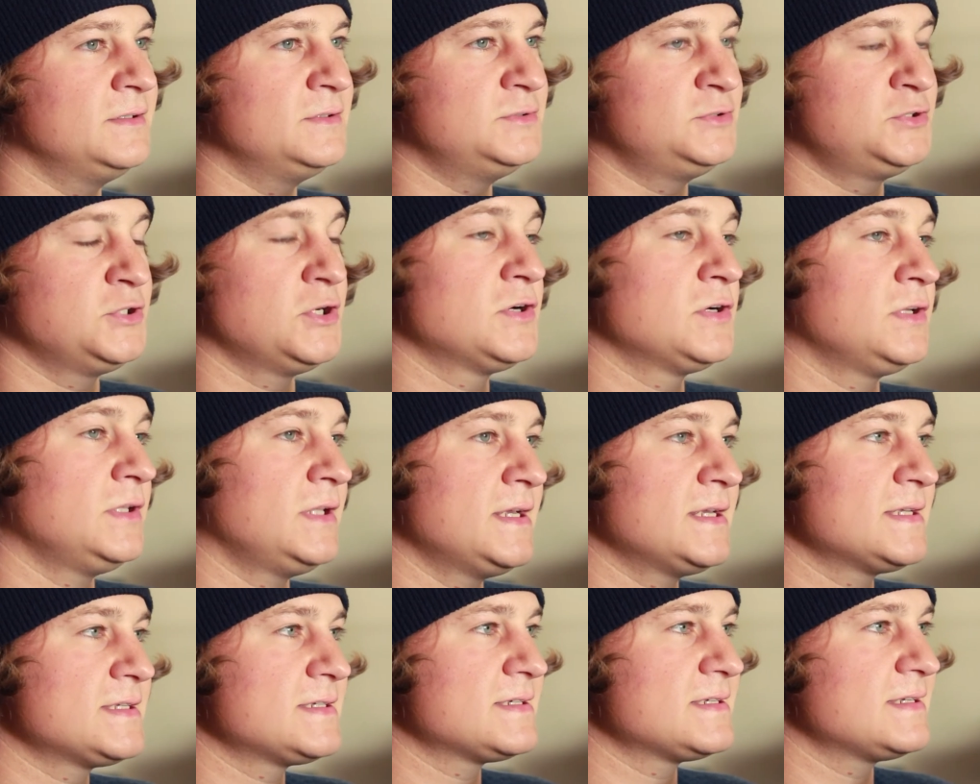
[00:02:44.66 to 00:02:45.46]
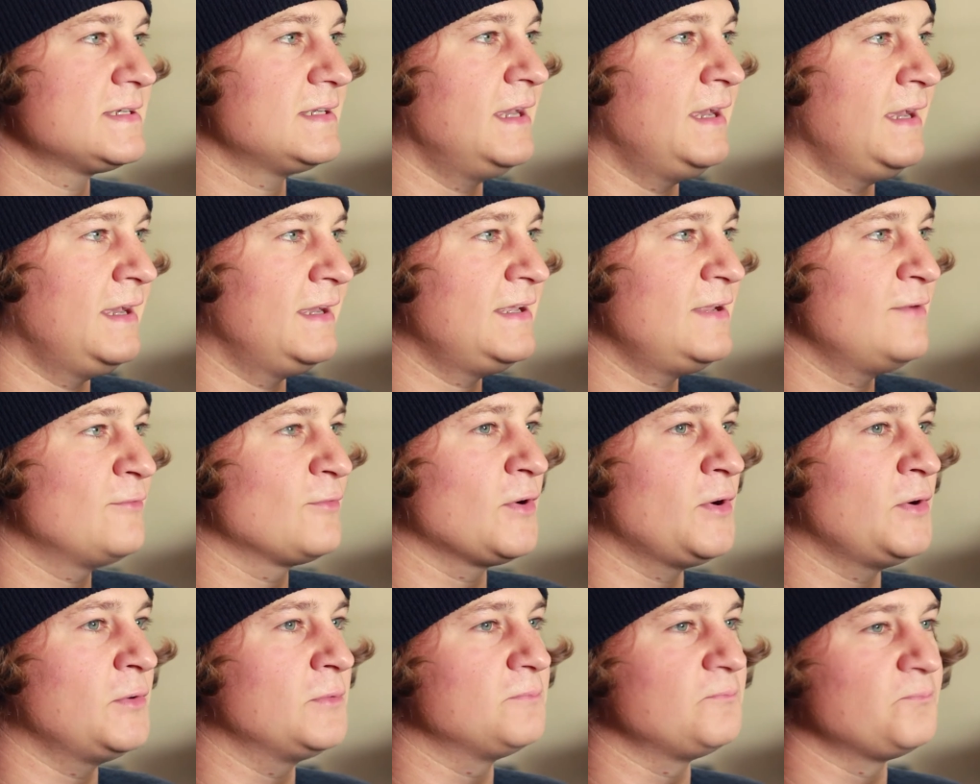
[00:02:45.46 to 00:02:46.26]
journalist. He
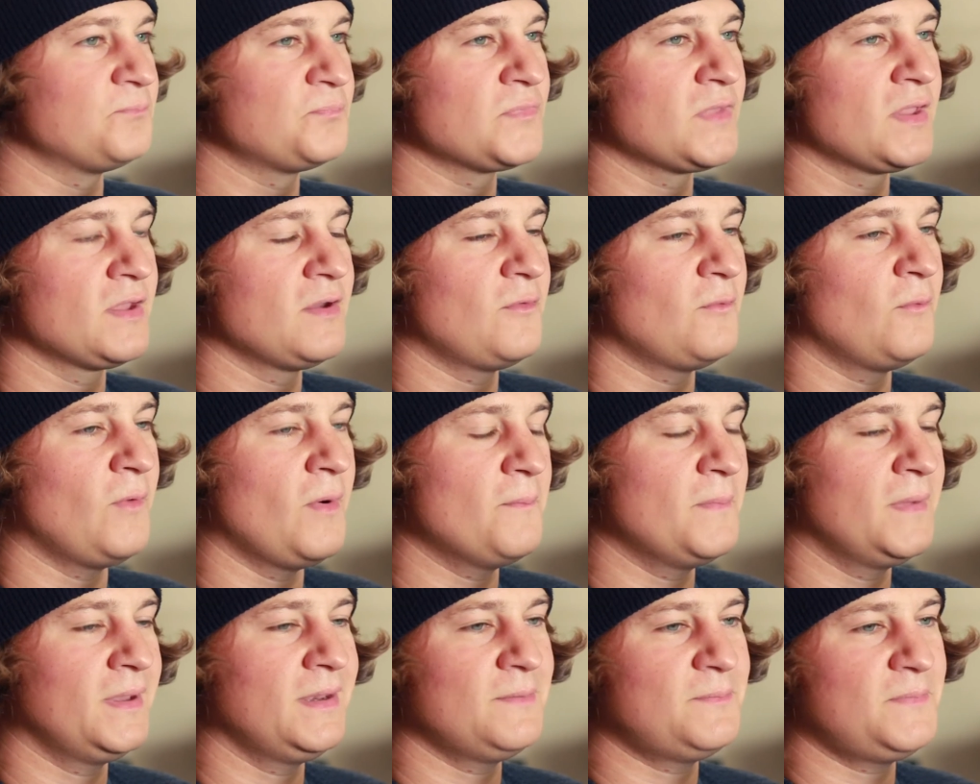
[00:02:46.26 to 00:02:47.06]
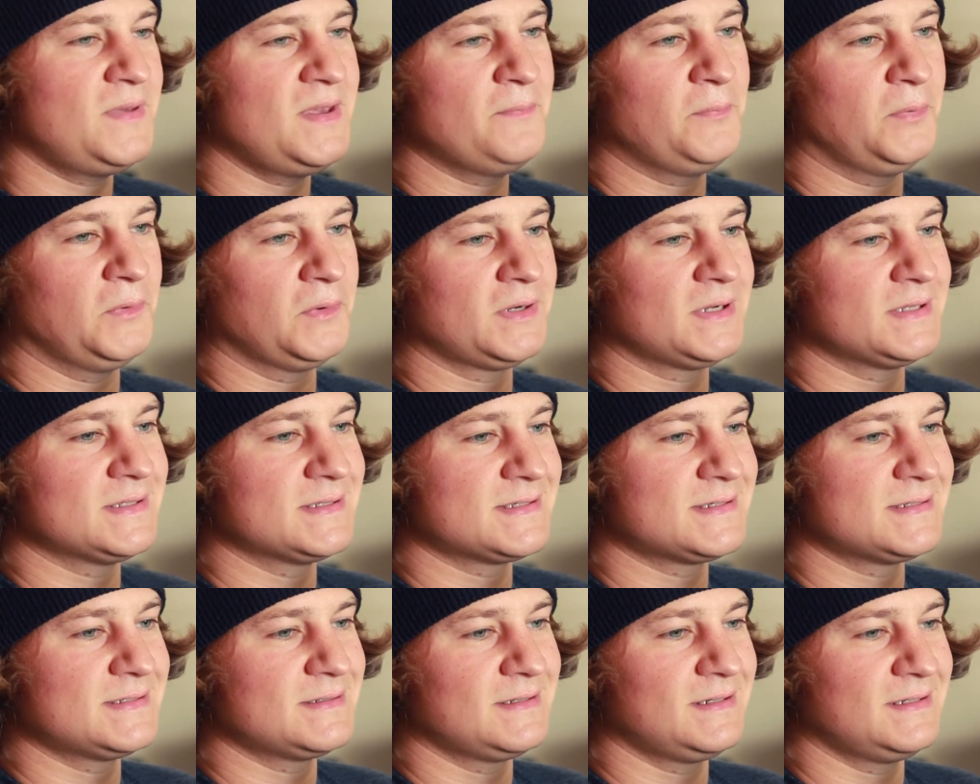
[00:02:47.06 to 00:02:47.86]
wrote what many people
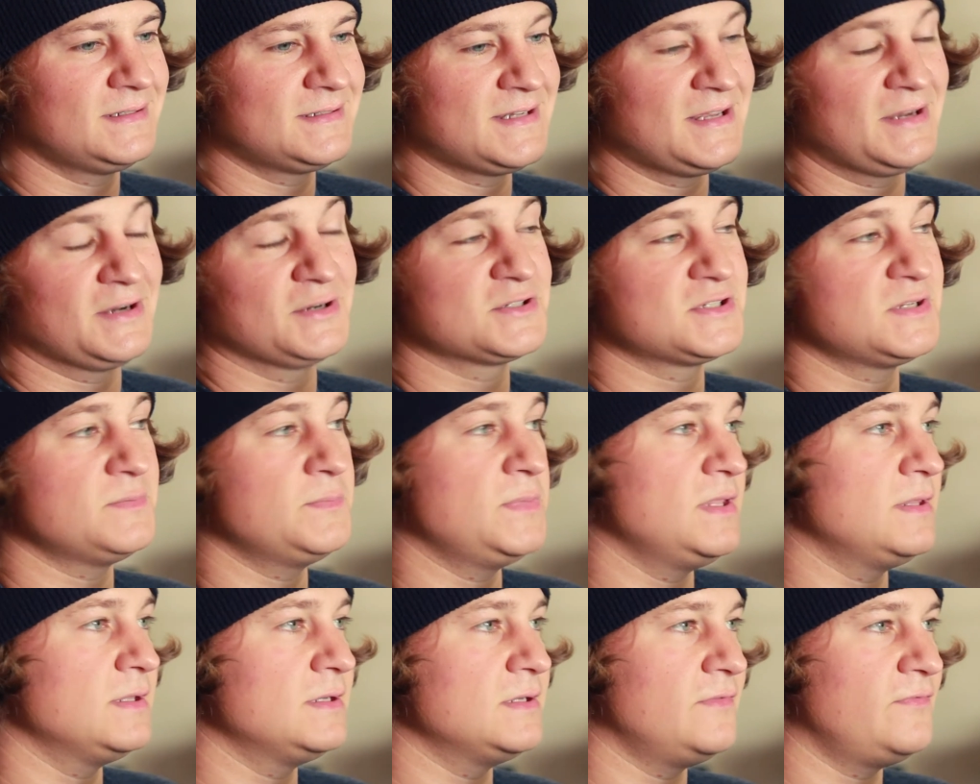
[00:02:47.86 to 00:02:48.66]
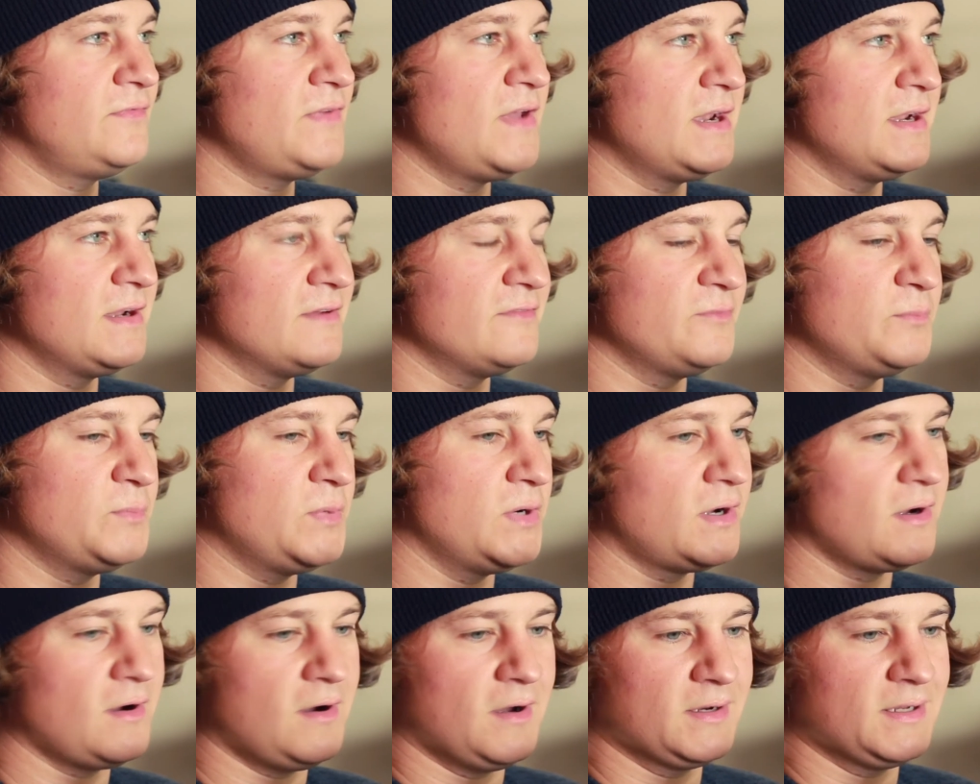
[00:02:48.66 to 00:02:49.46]
consider to be the definitive
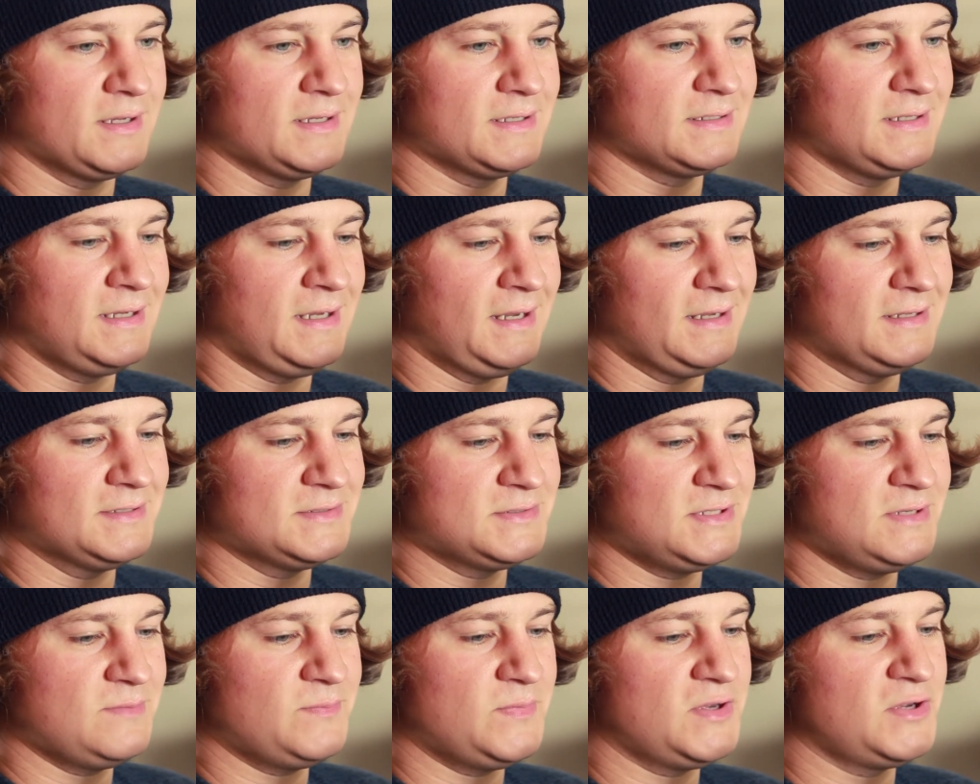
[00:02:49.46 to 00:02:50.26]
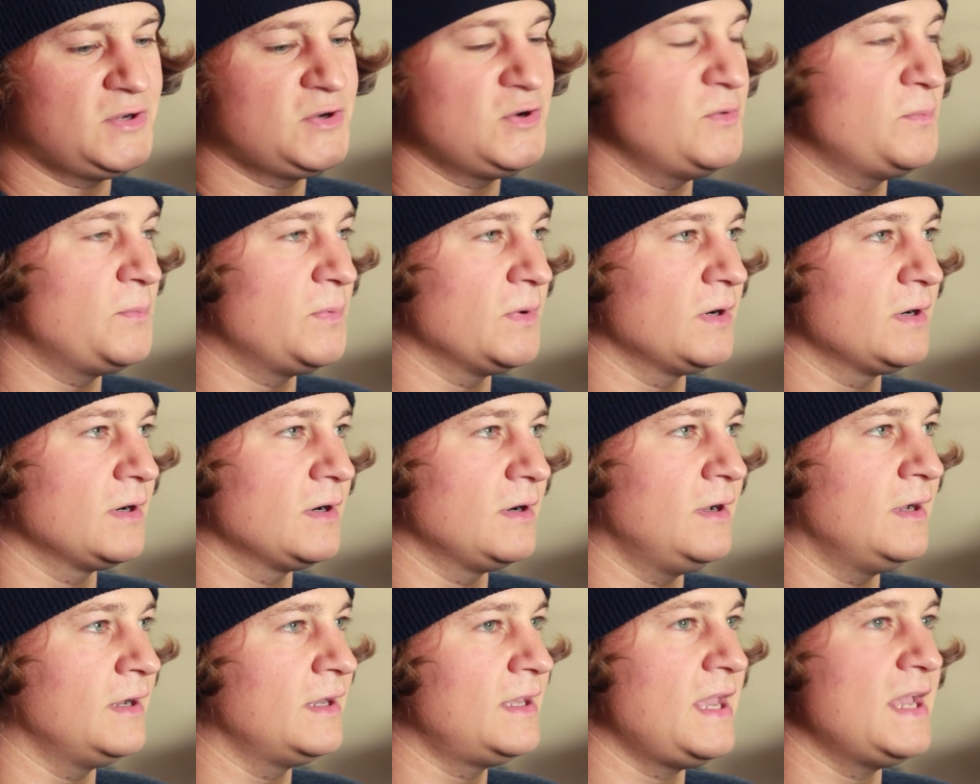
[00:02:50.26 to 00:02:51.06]
book on it, DB
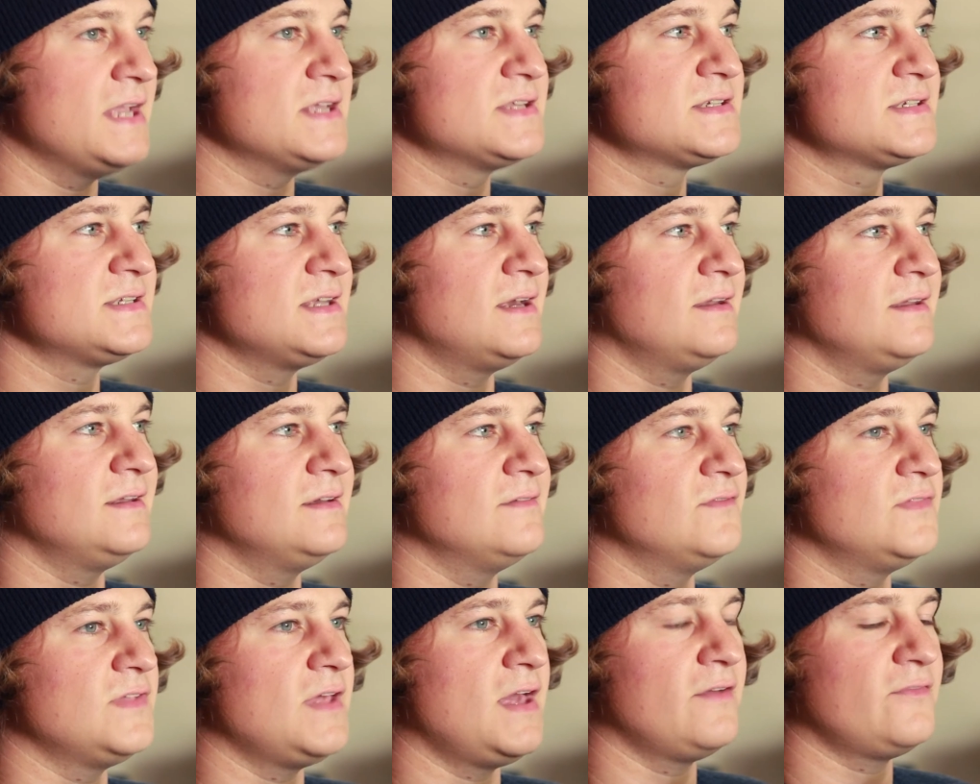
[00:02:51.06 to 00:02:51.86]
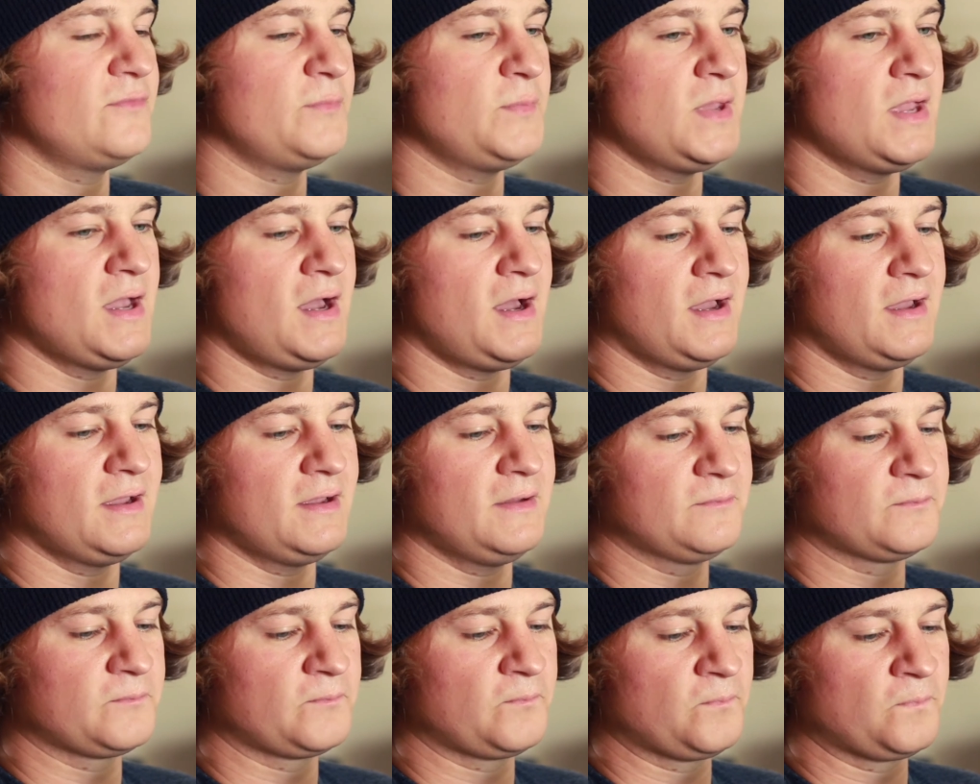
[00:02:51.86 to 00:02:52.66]
Cooper, a case study of the FBI.